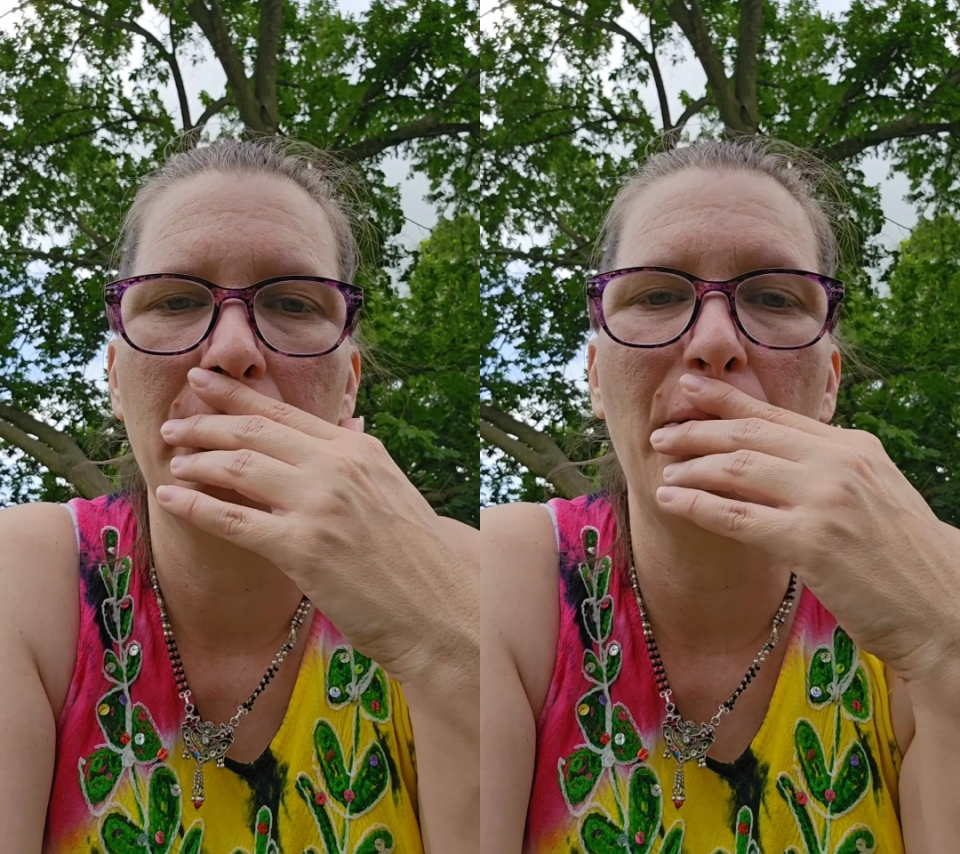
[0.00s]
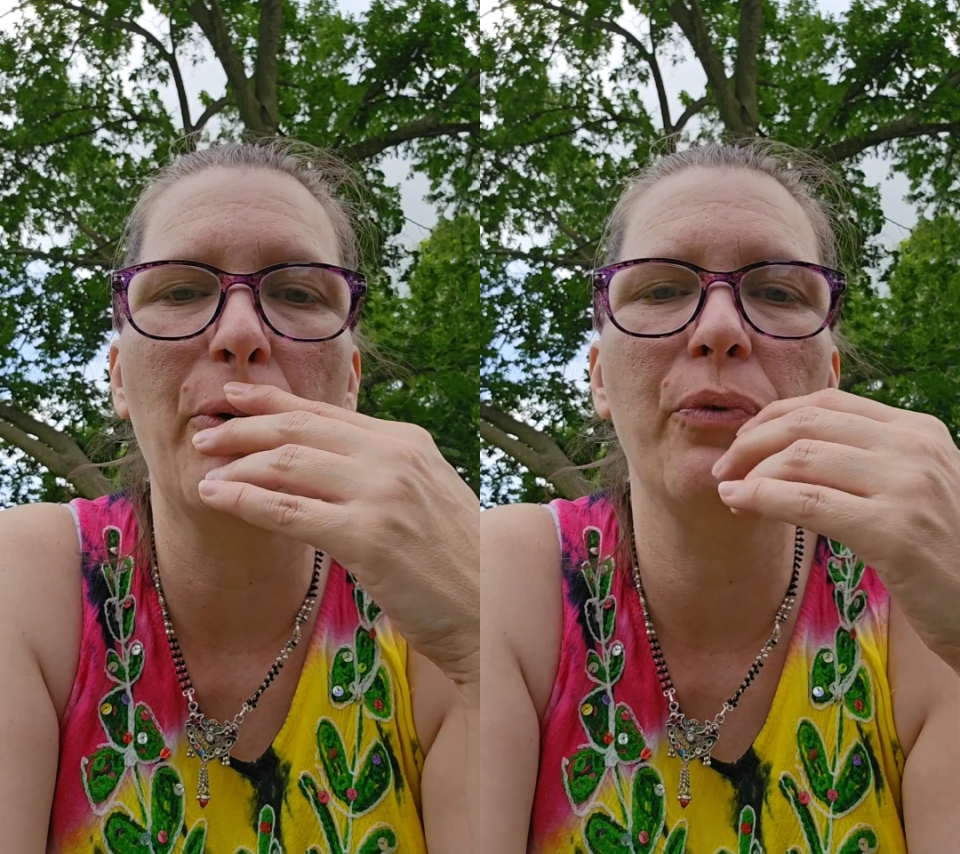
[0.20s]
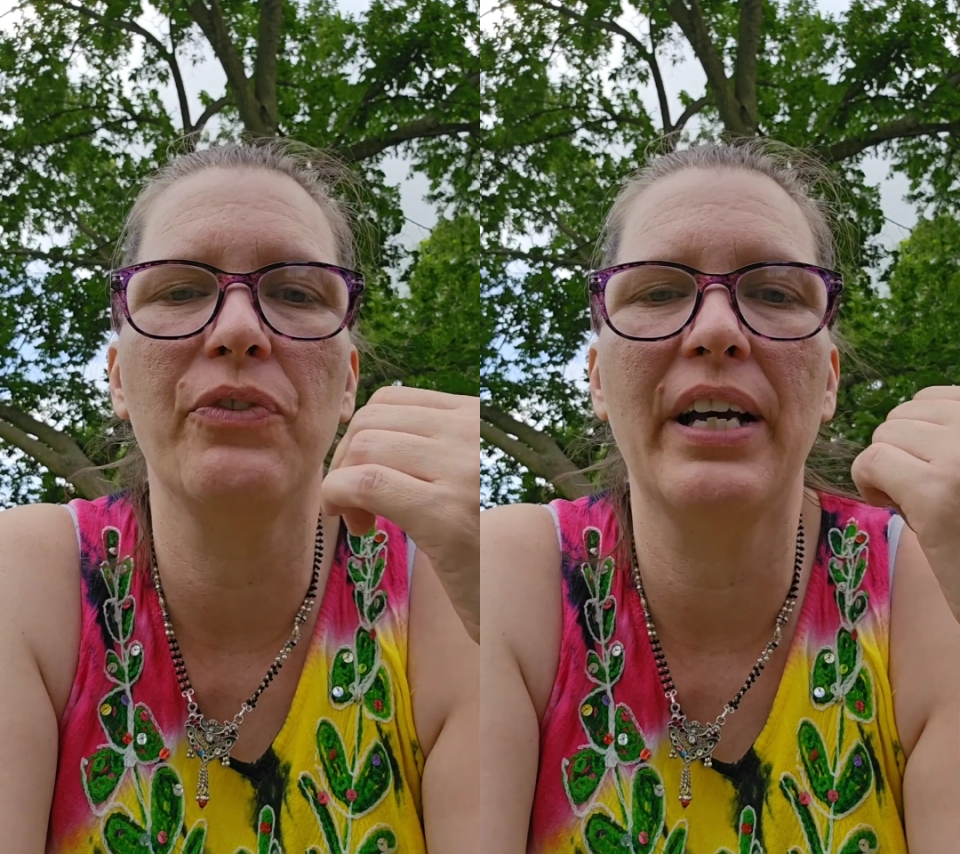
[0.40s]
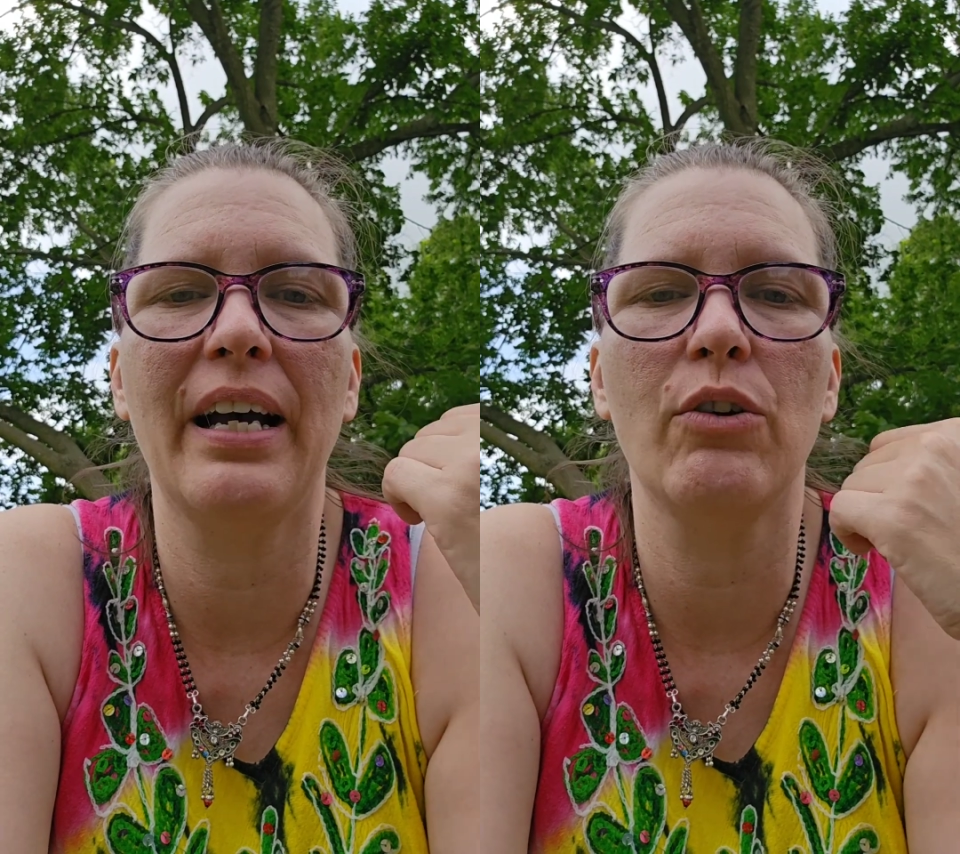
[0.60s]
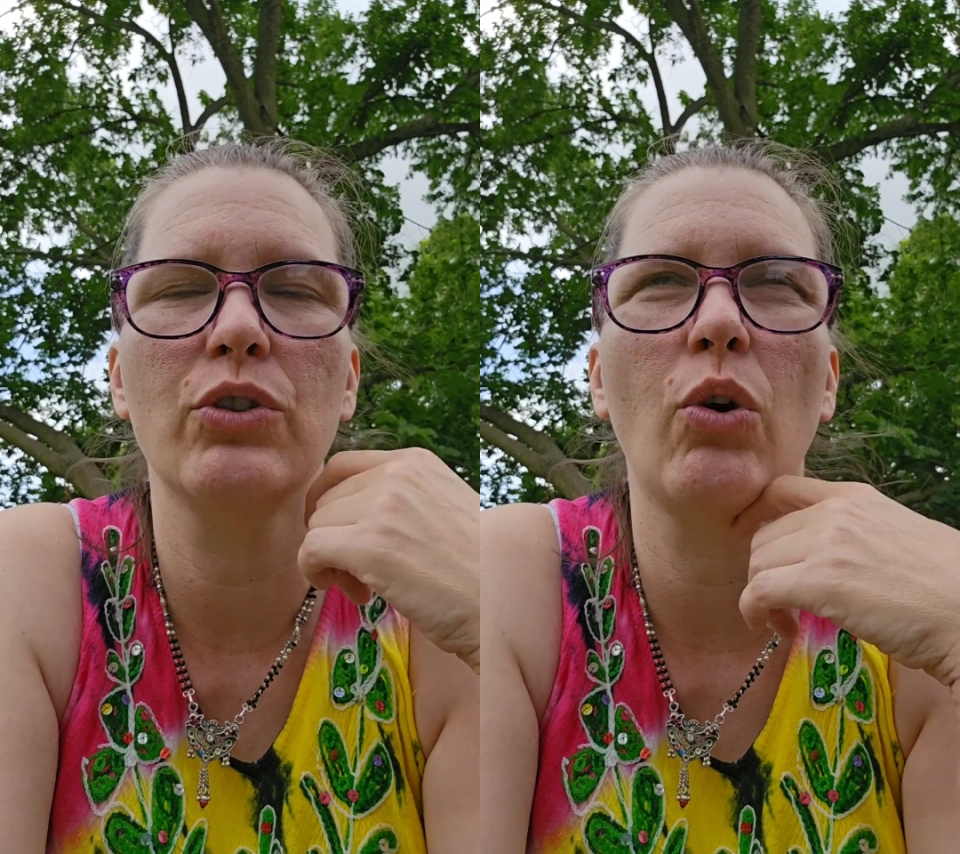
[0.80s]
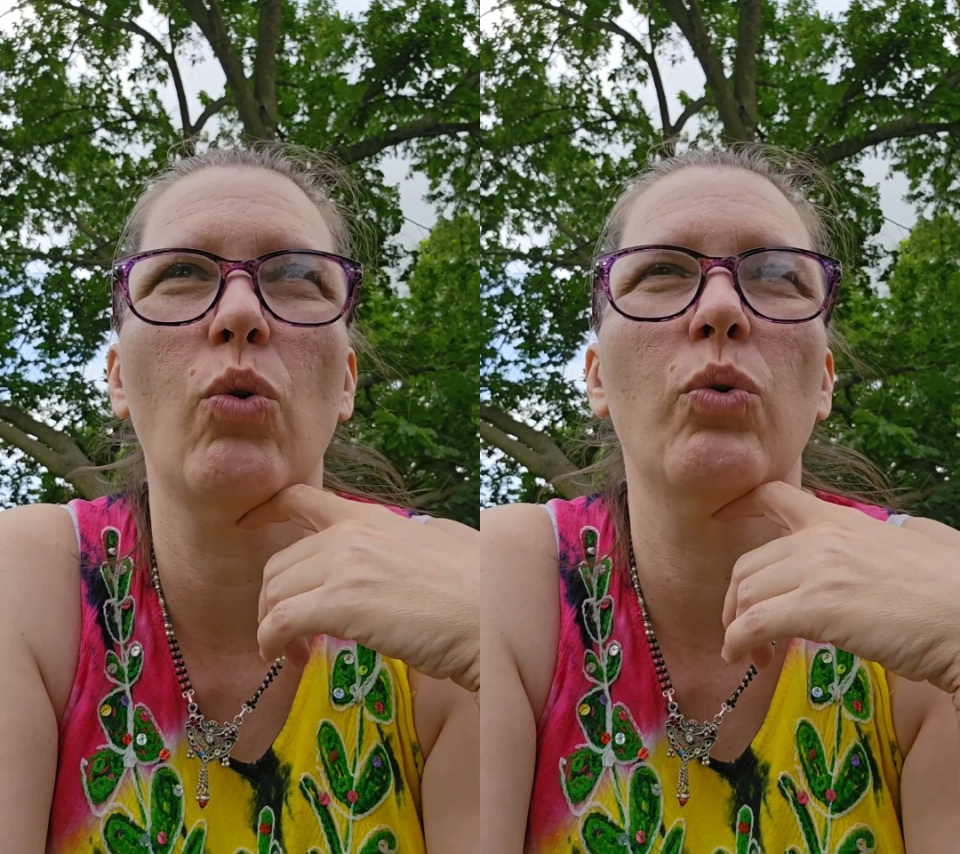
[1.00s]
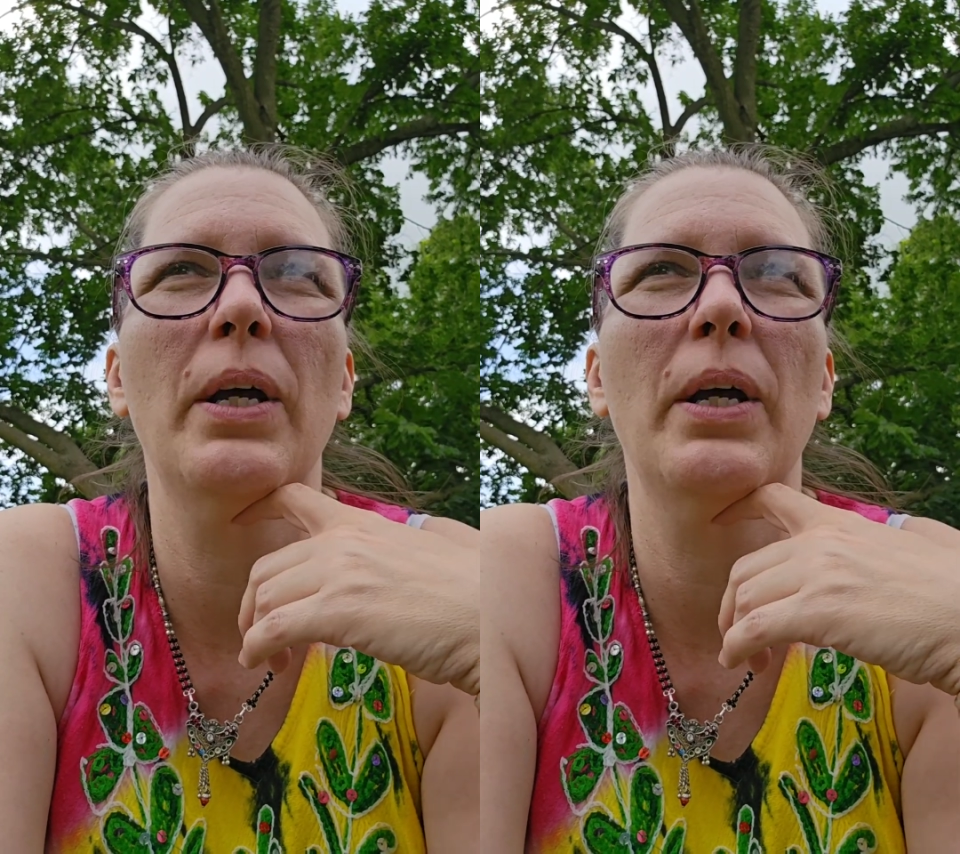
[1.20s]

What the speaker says: owned the household.